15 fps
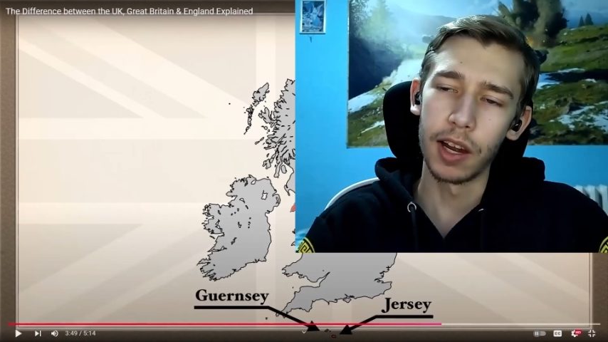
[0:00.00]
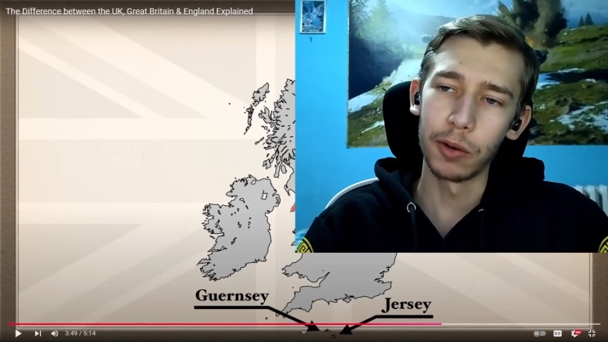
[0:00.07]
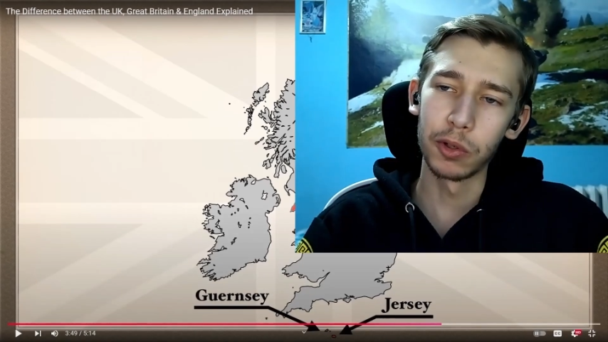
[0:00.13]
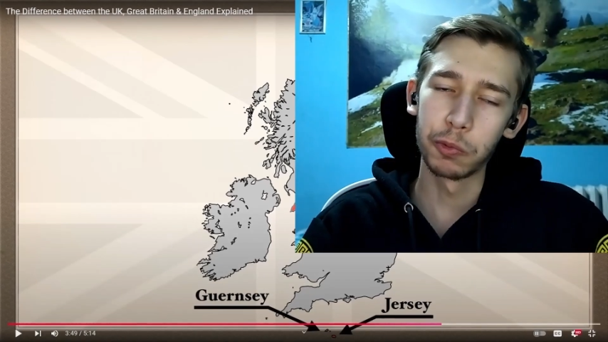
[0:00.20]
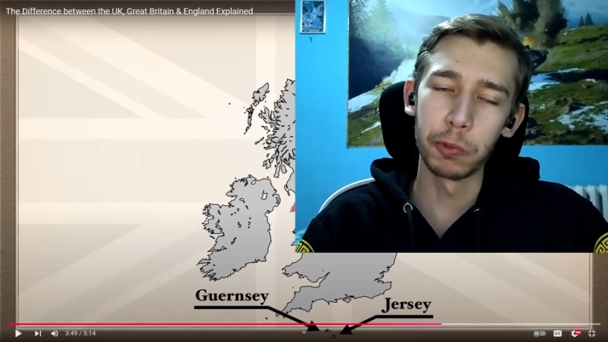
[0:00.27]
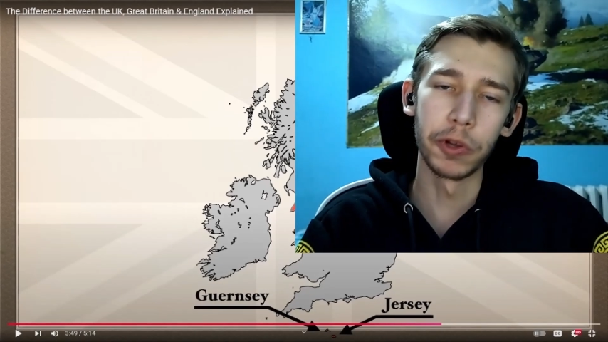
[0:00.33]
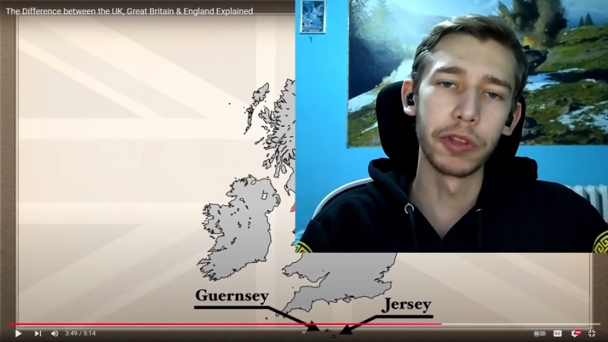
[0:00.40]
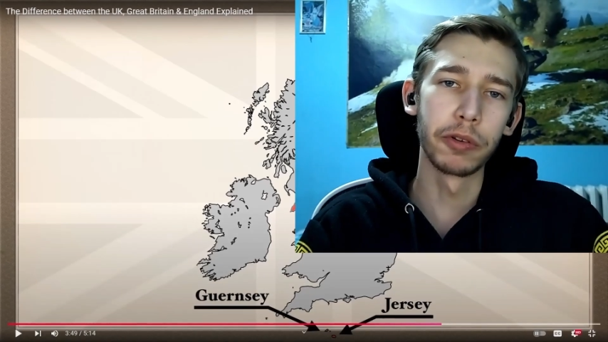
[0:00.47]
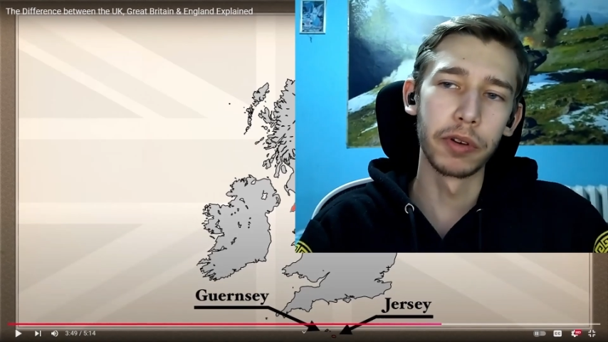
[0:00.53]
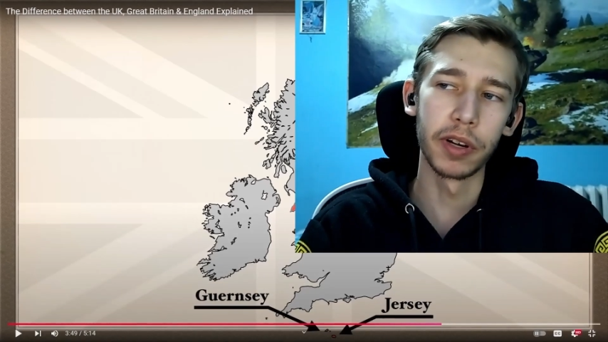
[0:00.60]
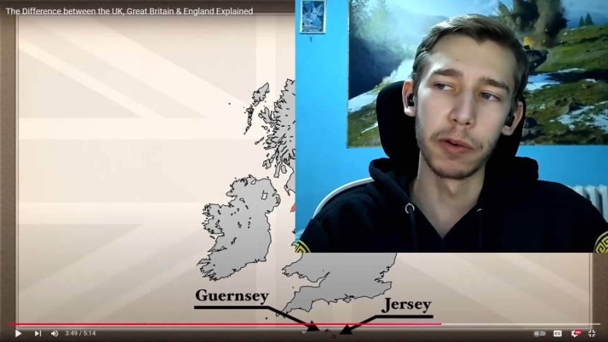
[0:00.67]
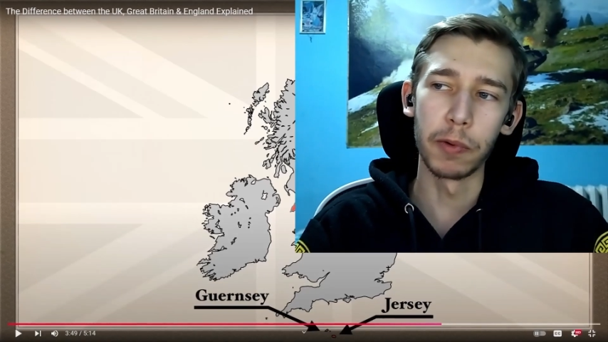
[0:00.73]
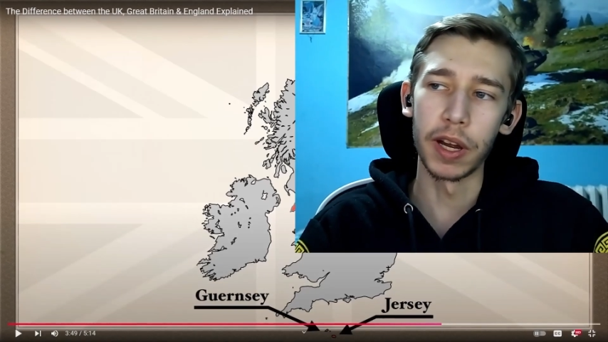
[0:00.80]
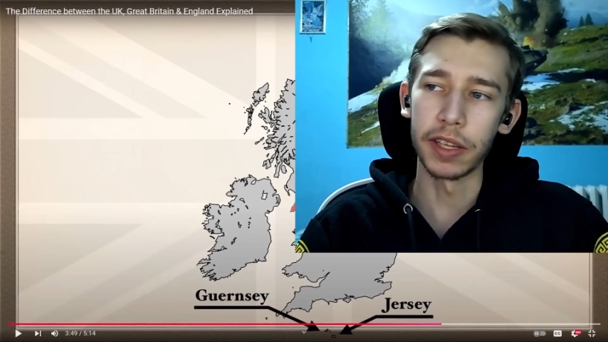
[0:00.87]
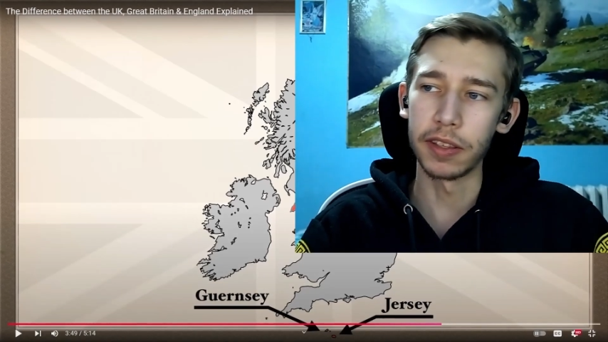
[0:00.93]
I was
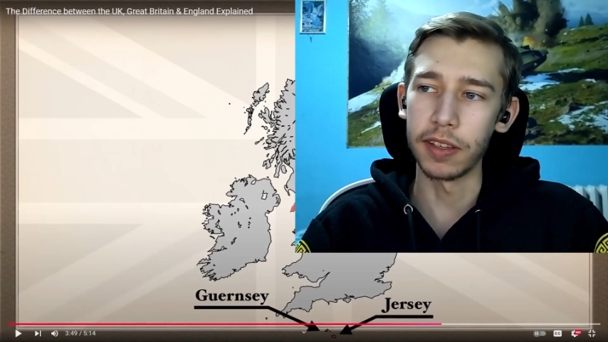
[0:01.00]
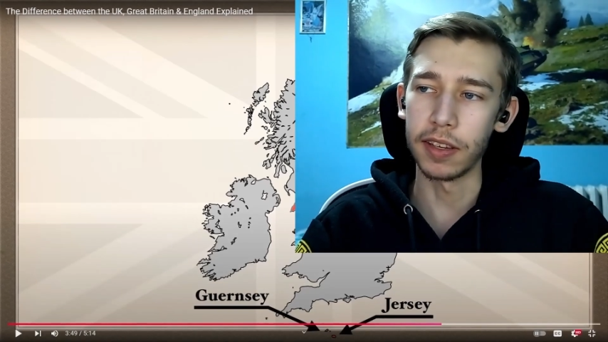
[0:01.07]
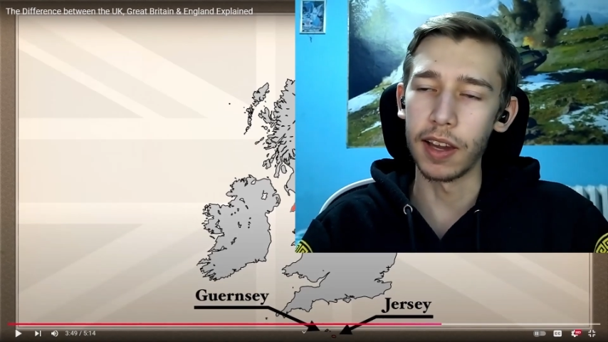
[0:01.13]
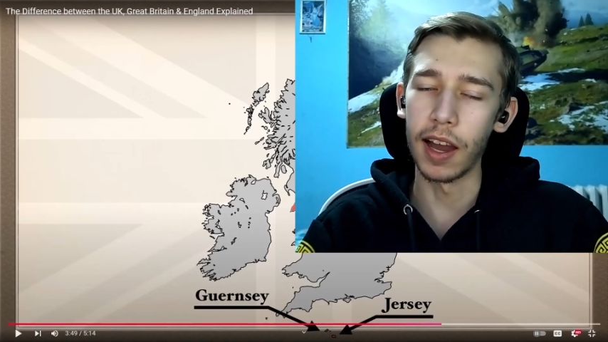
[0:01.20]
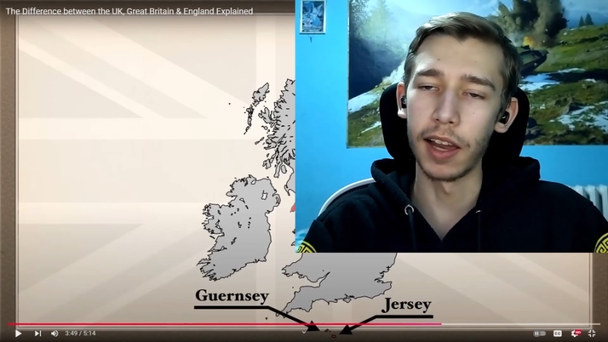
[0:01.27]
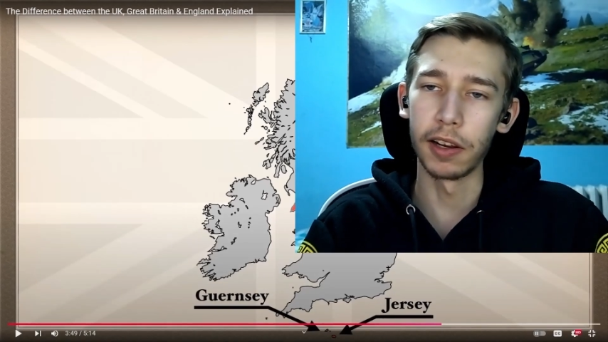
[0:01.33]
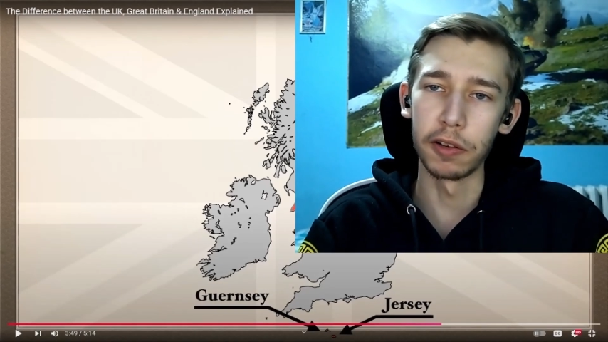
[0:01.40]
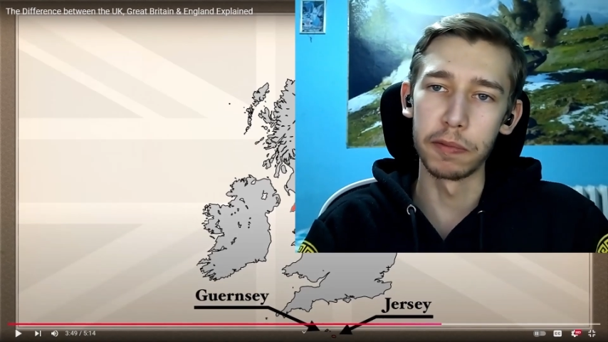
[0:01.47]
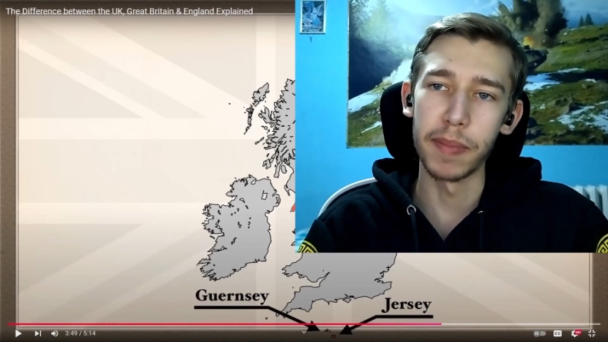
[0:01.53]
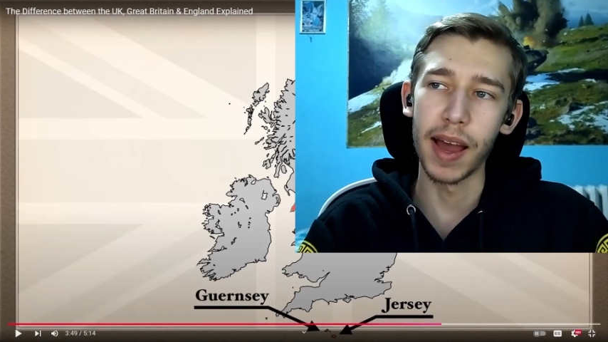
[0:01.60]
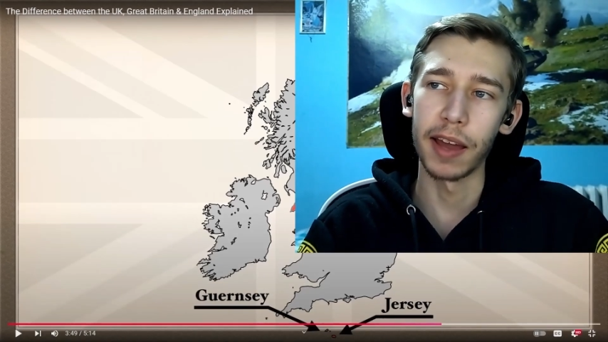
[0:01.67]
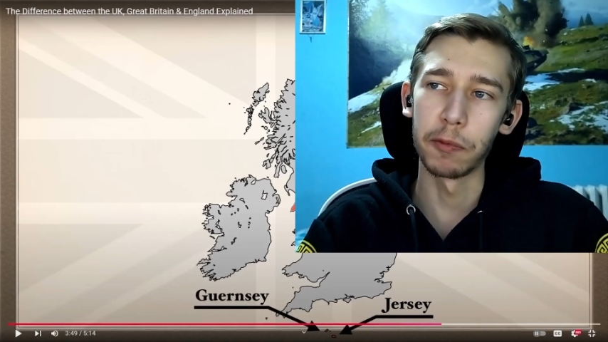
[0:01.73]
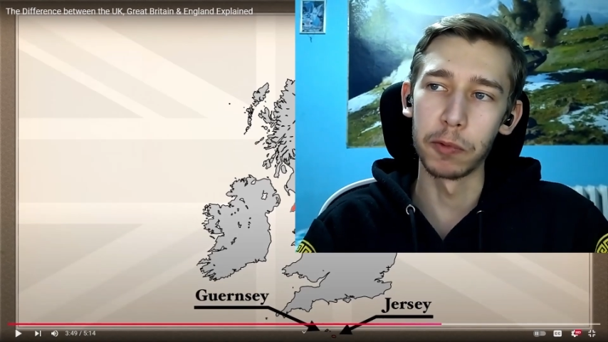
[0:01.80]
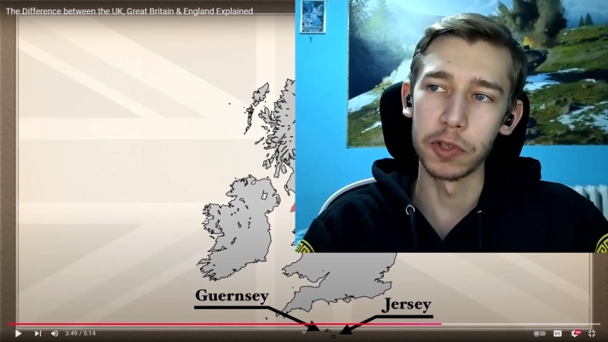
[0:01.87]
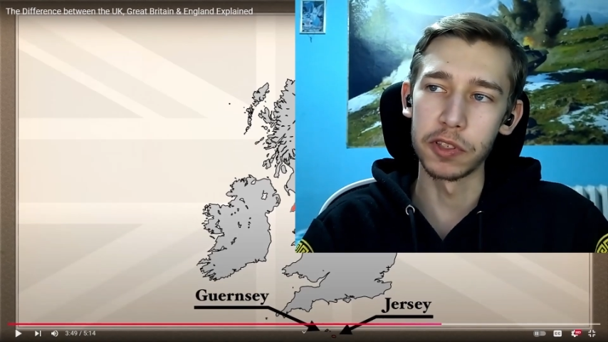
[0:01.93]
wondering why the Isle of
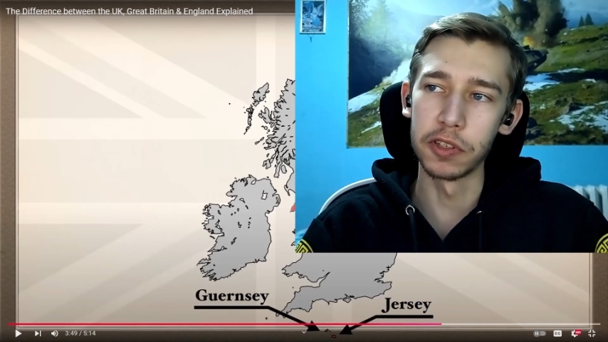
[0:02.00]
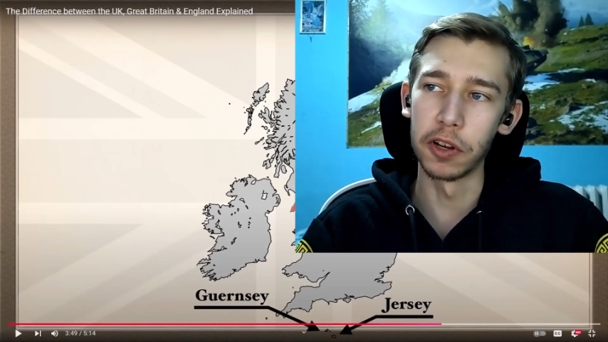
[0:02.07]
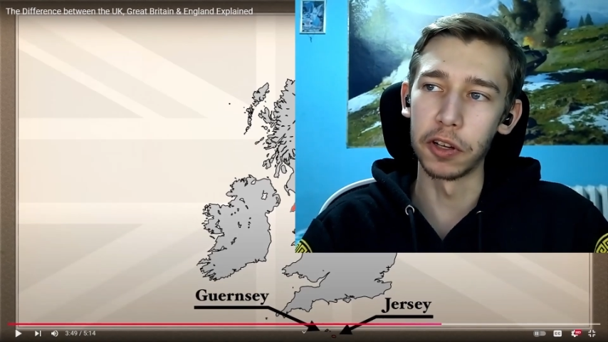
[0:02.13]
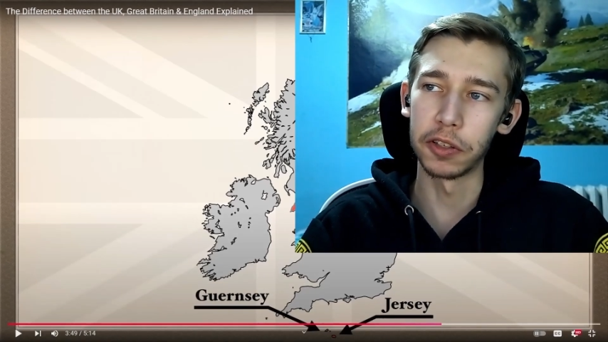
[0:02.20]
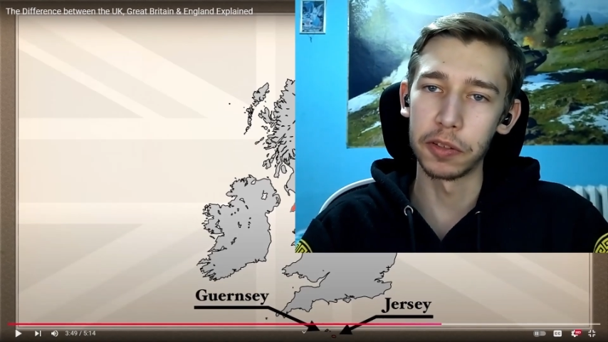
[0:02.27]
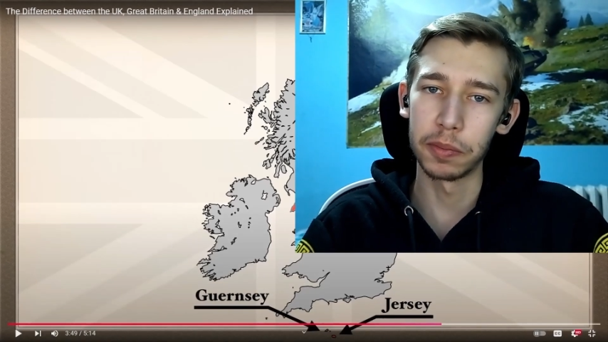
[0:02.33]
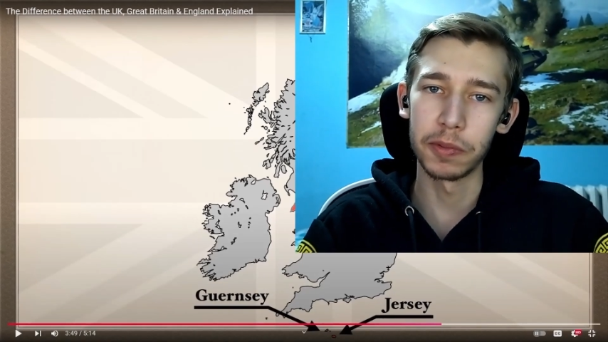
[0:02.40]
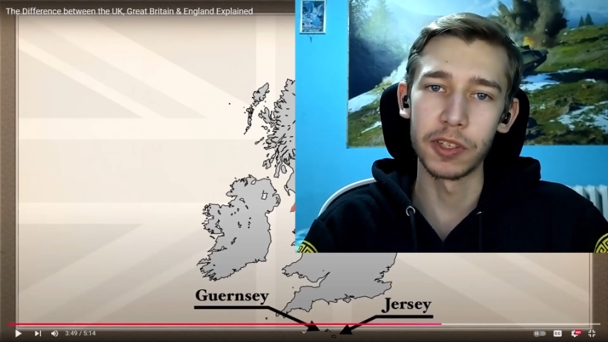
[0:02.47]
Man was not